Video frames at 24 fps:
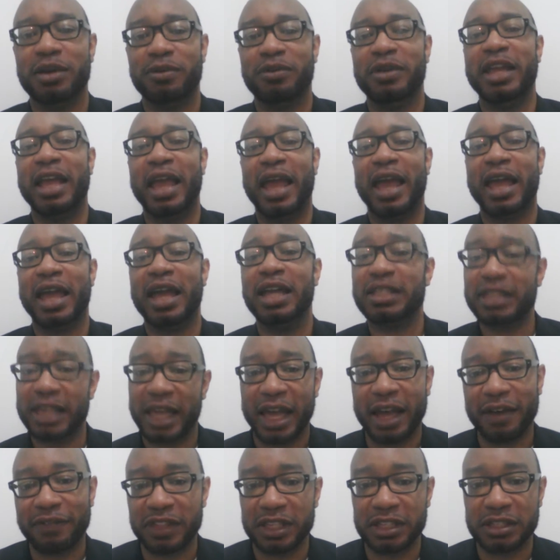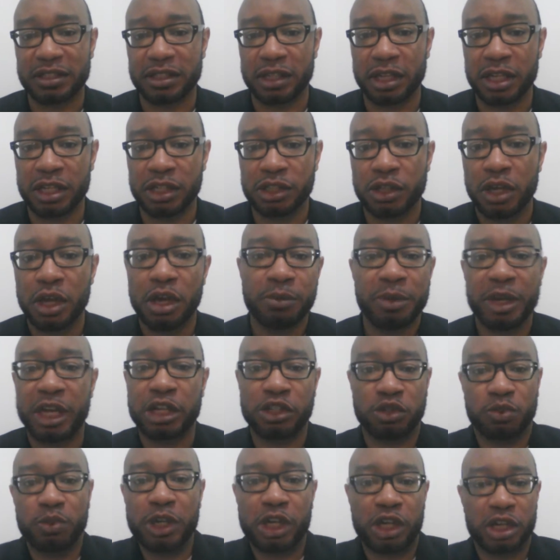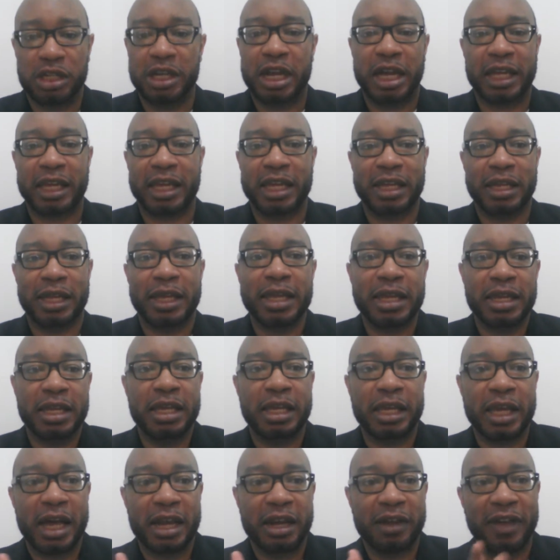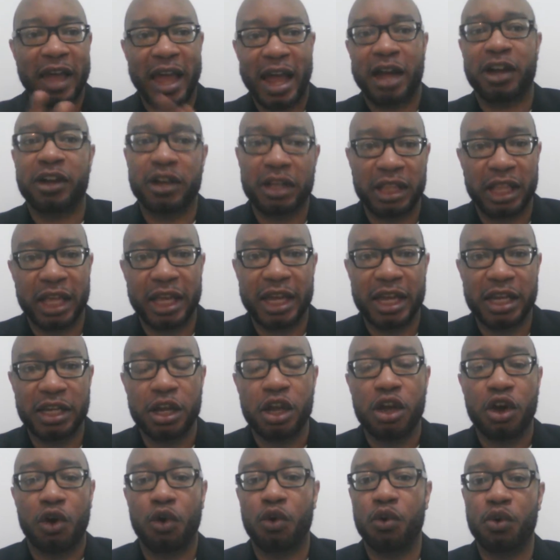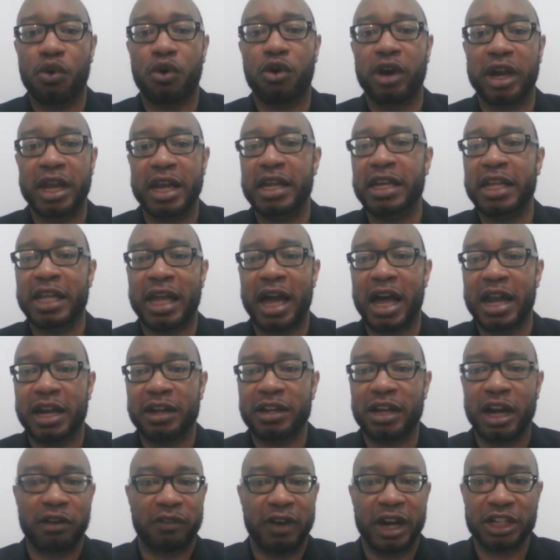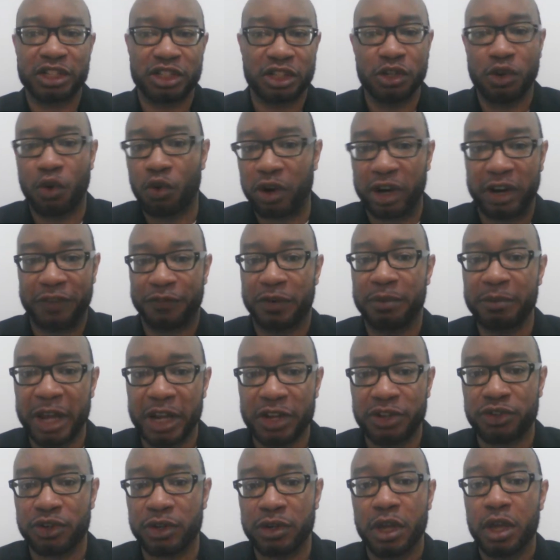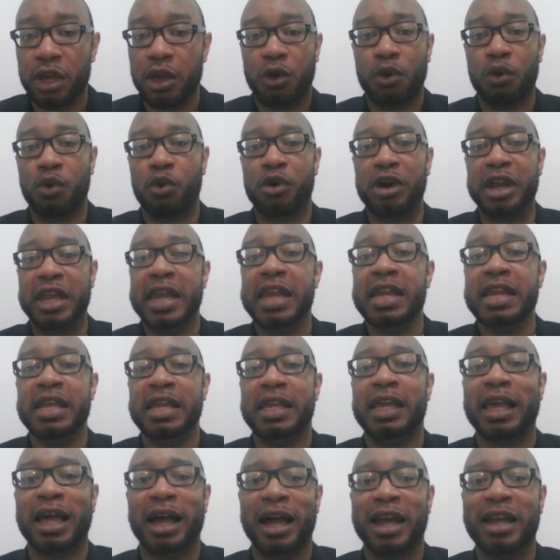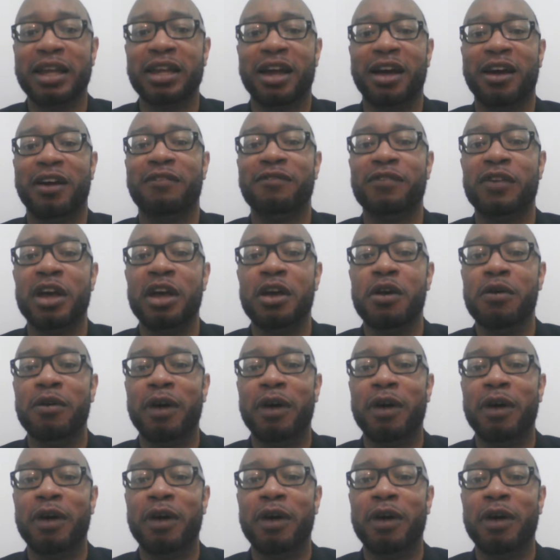We had to have these things because we could not get any kind of accolade or any kind of direction or information or any kind of